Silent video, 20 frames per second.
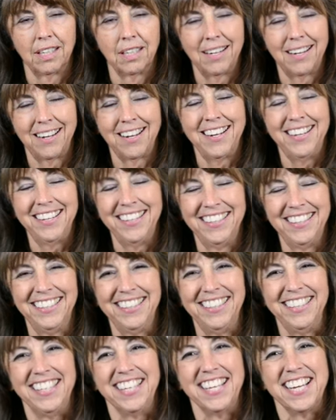Hi.
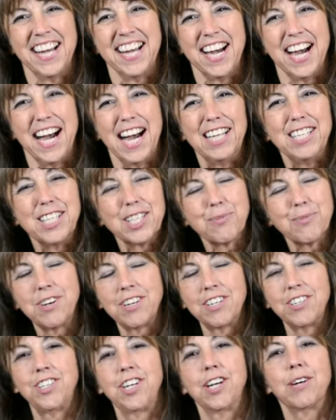I just
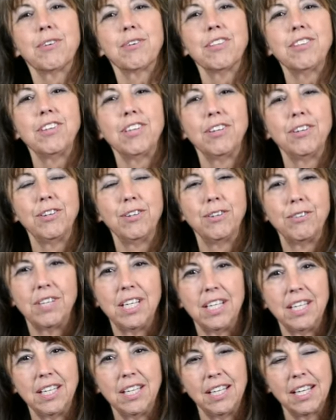want to share with you
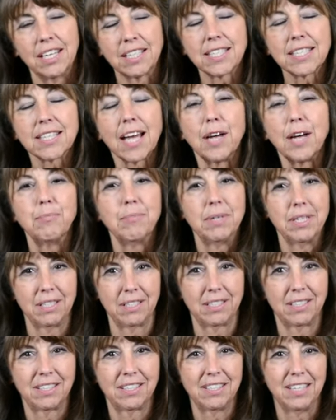the
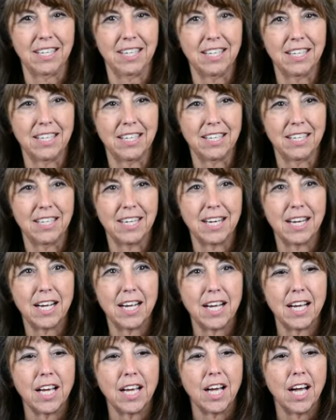excitement in
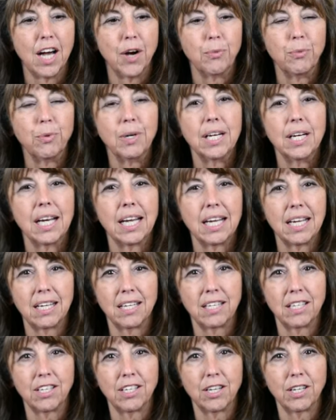
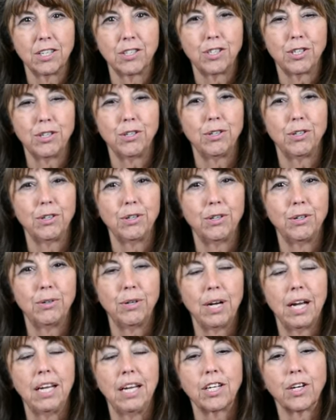related to
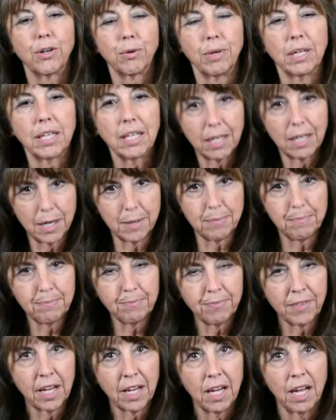a curriculum
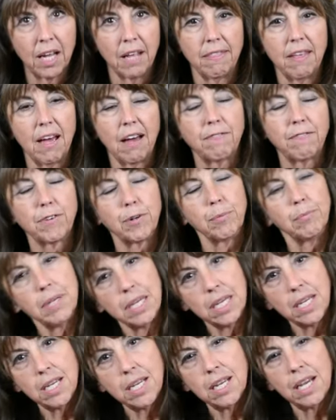that for
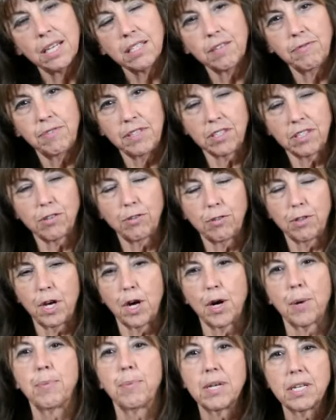me as a physical
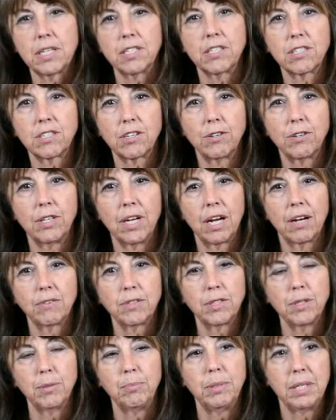therapist turned out
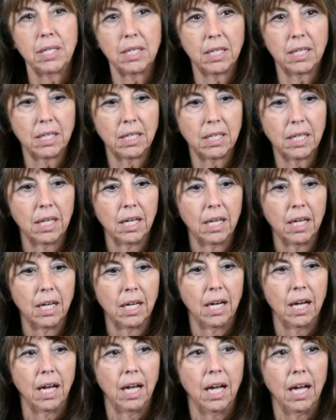to be
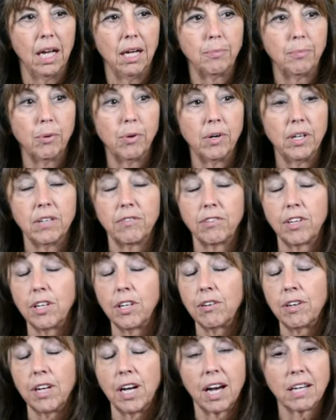a point of
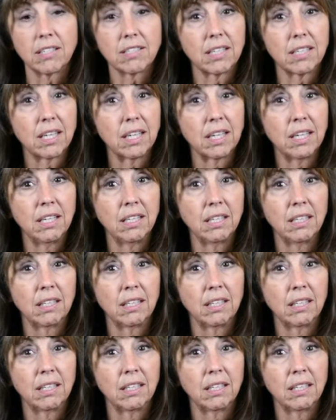curiosity,